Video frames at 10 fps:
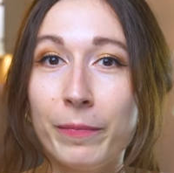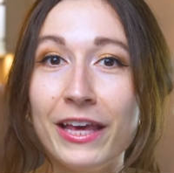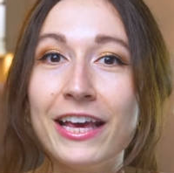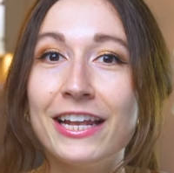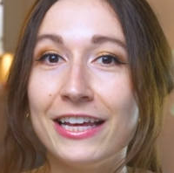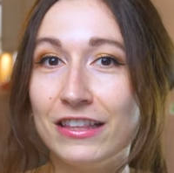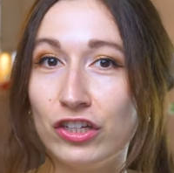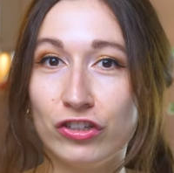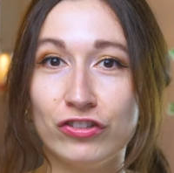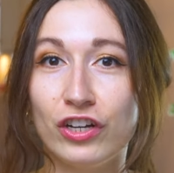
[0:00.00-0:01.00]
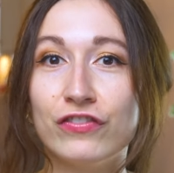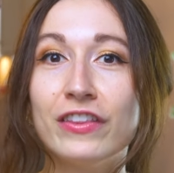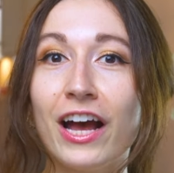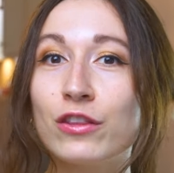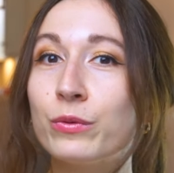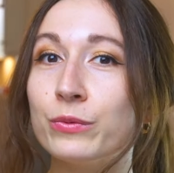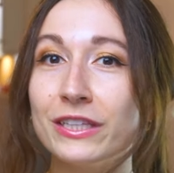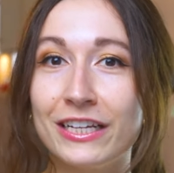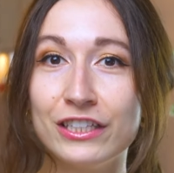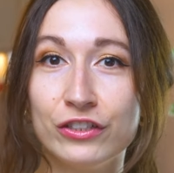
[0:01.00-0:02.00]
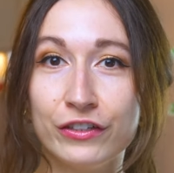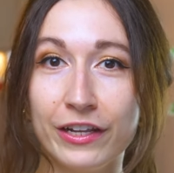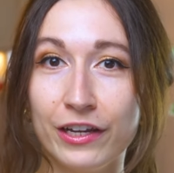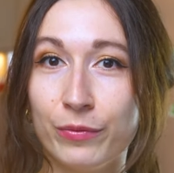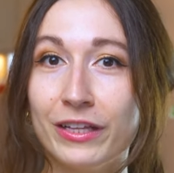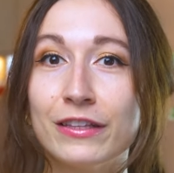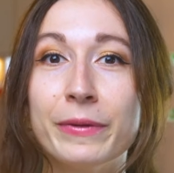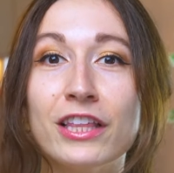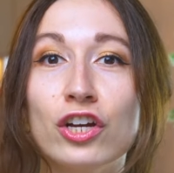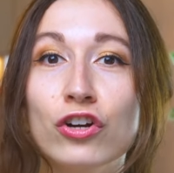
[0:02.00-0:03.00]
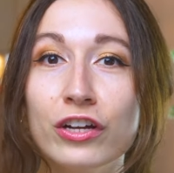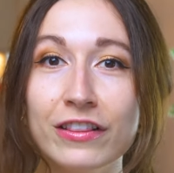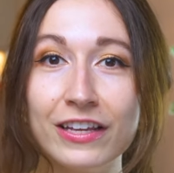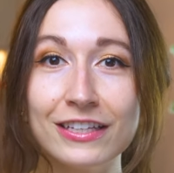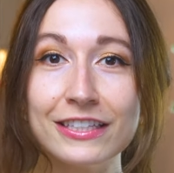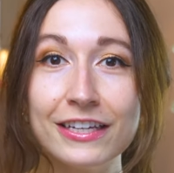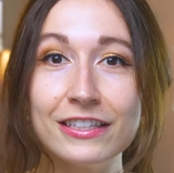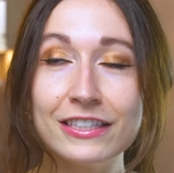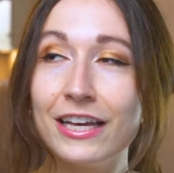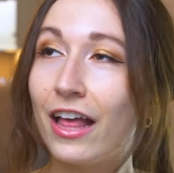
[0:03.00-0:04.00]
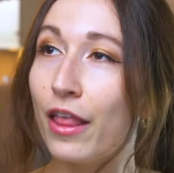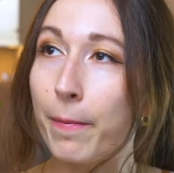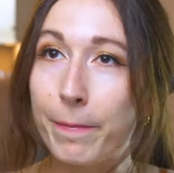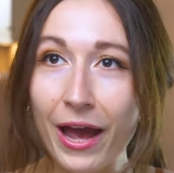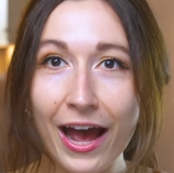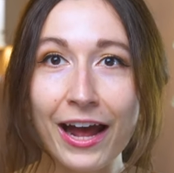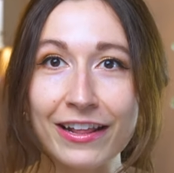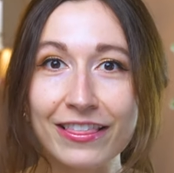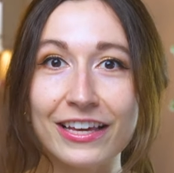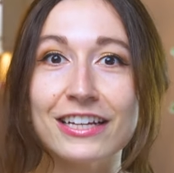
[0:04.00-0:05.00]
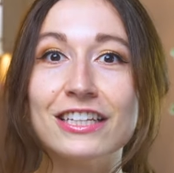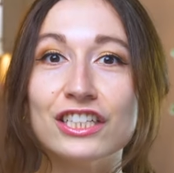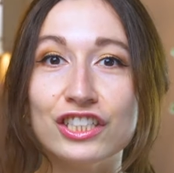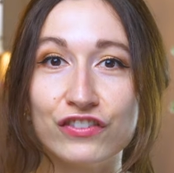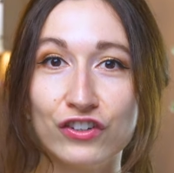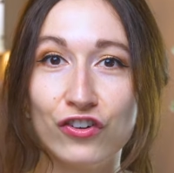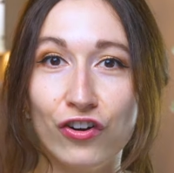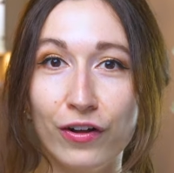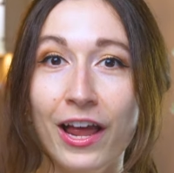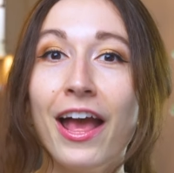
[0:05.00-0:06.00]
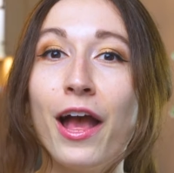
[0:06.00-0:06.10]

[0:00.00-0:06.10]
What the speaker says: Make it easier on yourself. That's what we like to do around here. We like to make the good things easy and the bad things difficult.